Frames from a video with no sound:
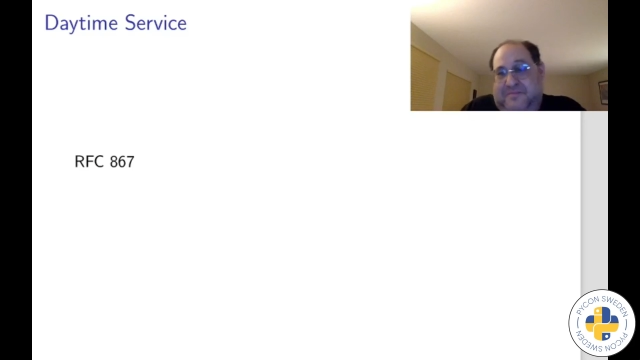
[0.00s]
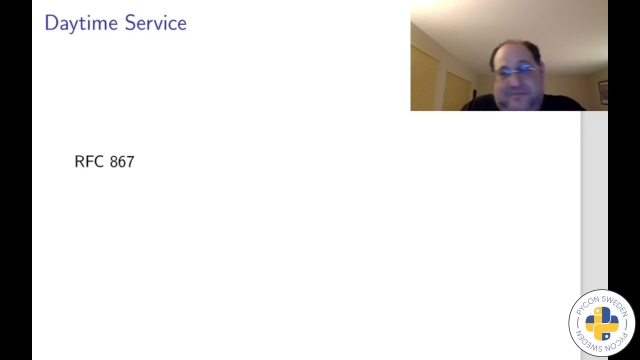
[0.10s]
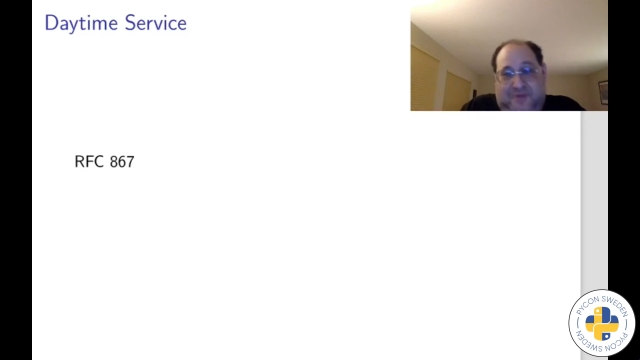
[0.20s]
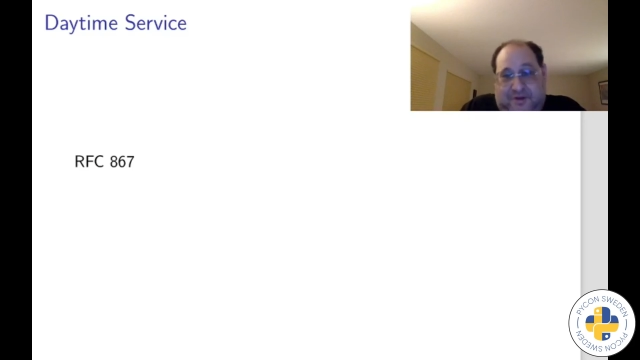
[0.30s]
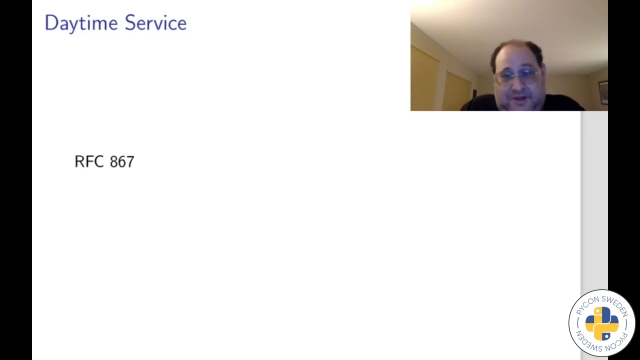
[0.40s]

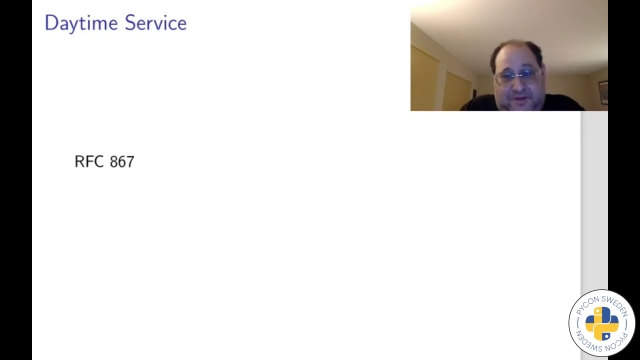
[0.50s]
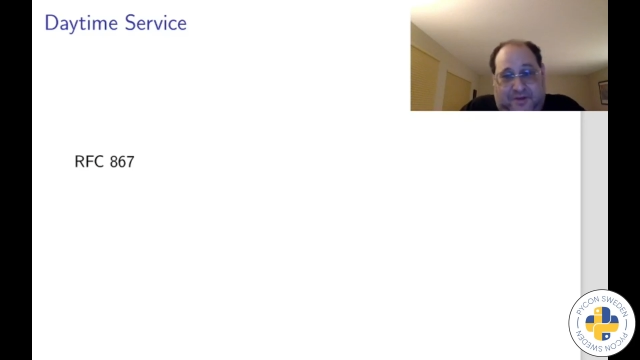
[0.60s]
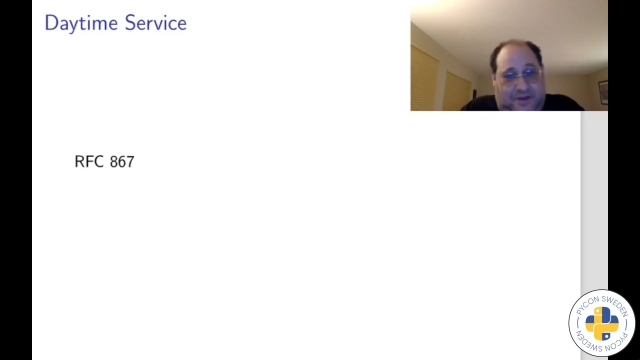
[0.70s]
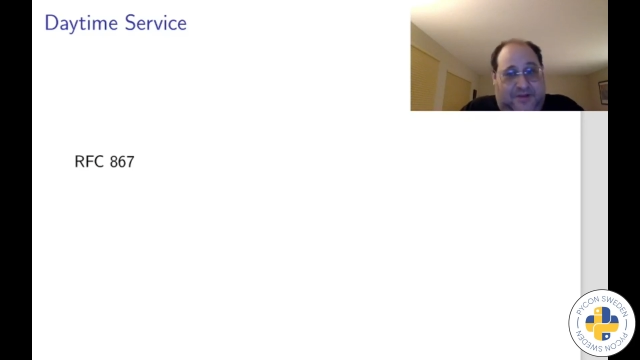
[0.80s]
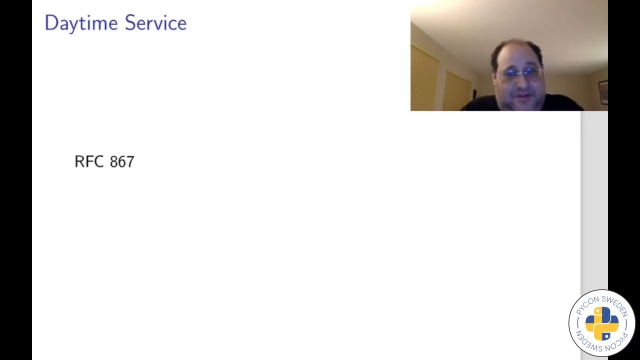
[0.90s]
Not in a
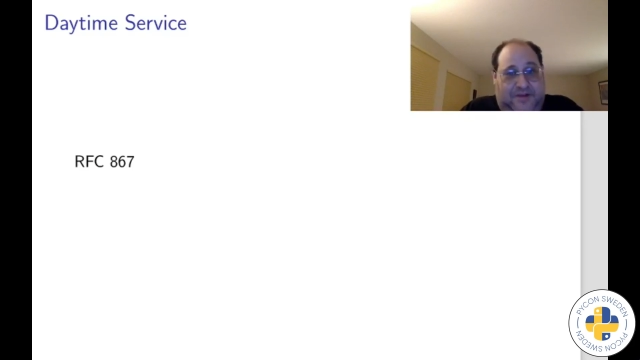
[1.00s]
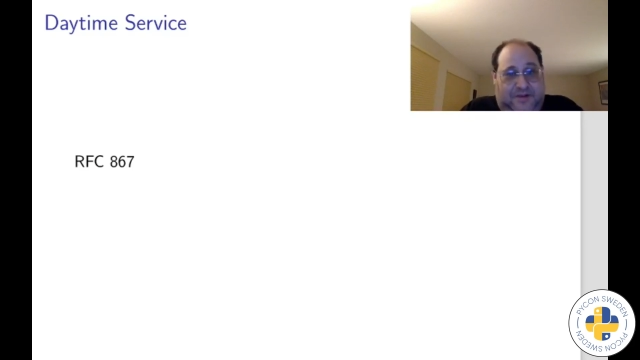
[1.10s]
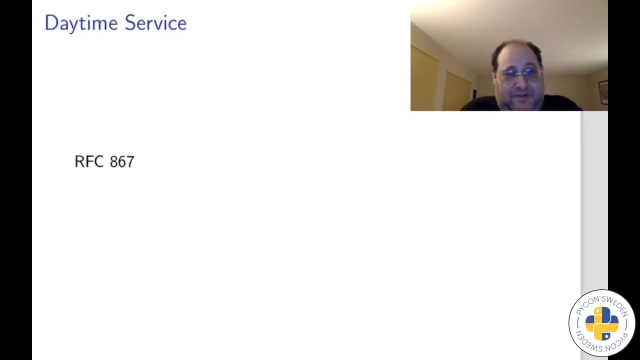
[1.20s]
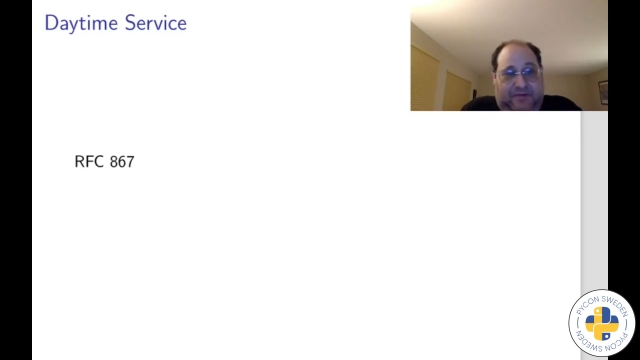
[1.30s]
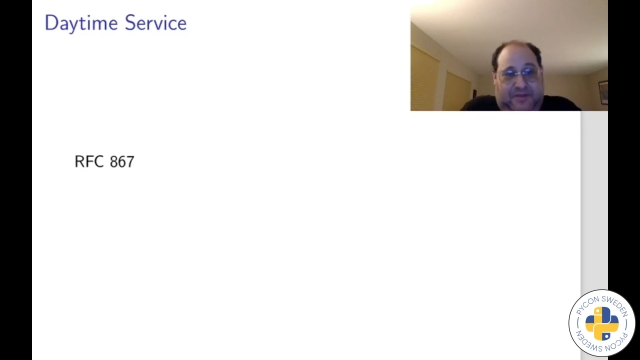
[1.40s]
way that
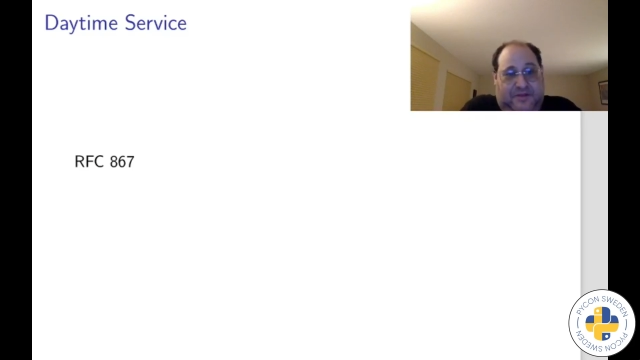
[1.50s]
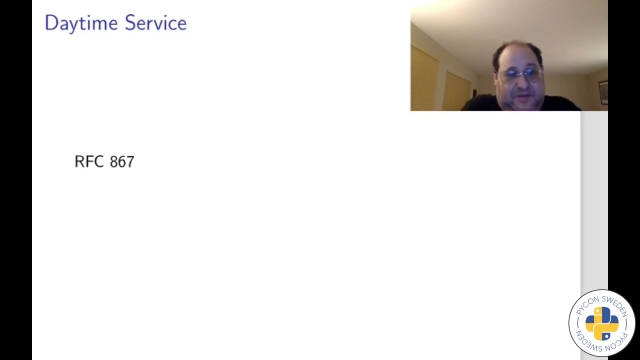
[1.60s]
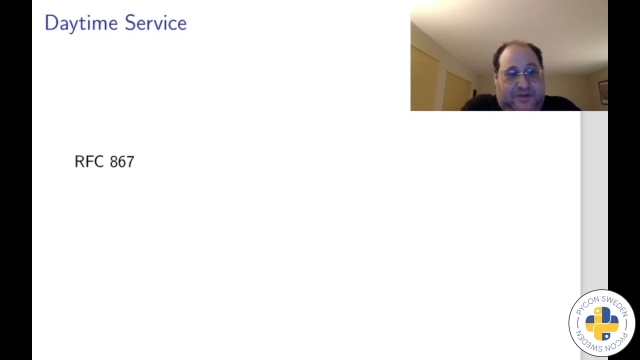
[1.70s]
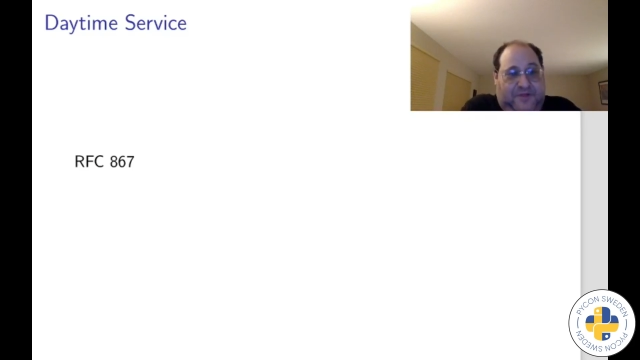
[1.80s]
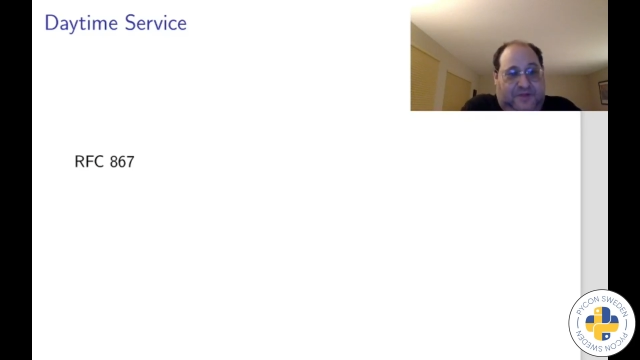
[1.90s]
there's
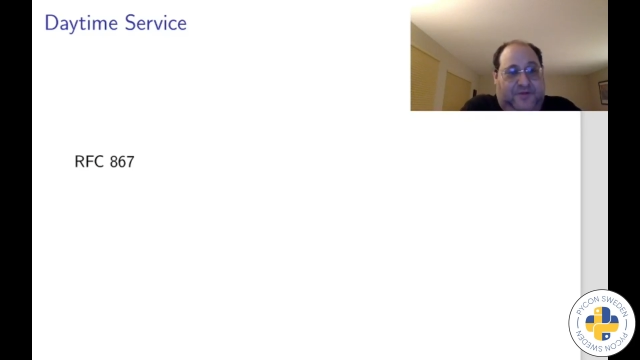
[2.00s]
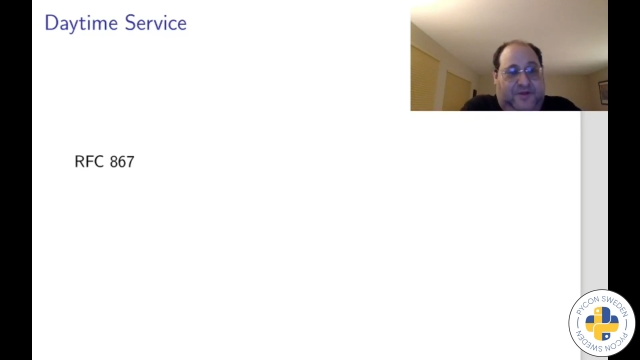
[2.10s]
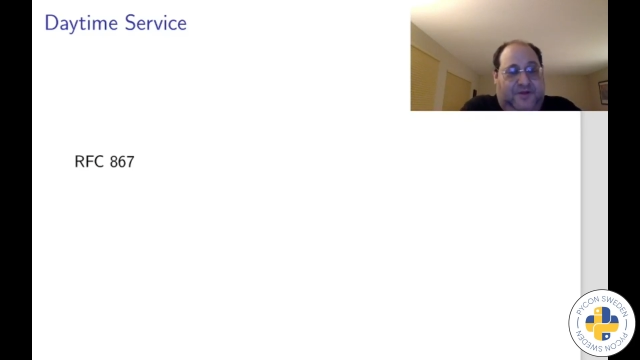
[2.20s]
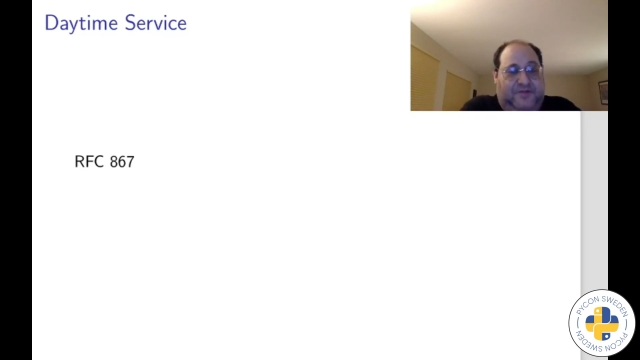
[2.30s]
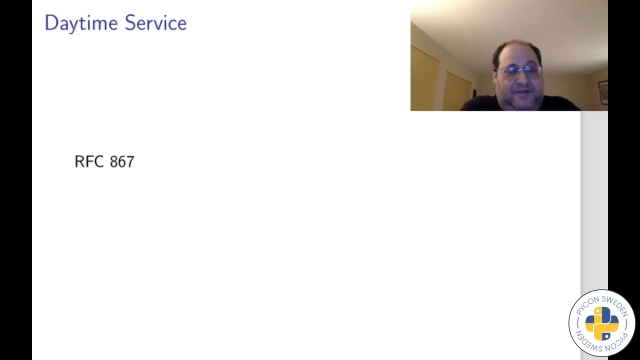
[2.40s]
a different
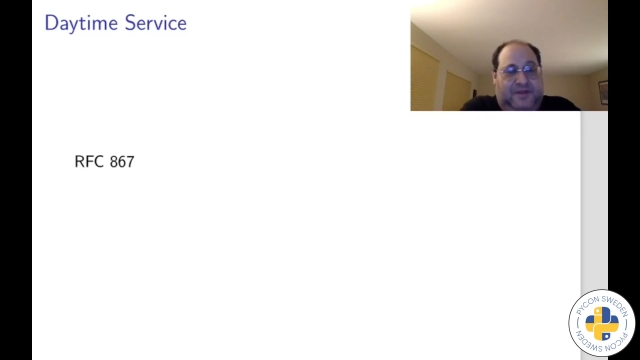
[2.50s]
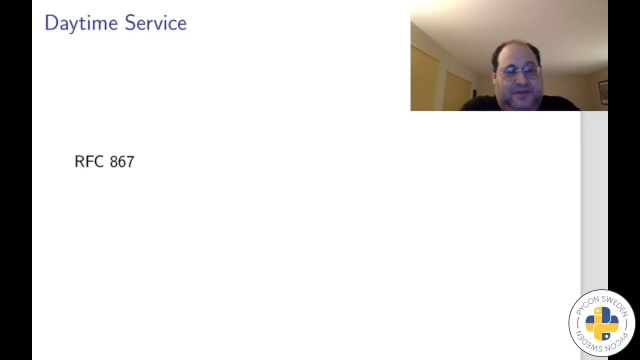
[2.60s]
RFC,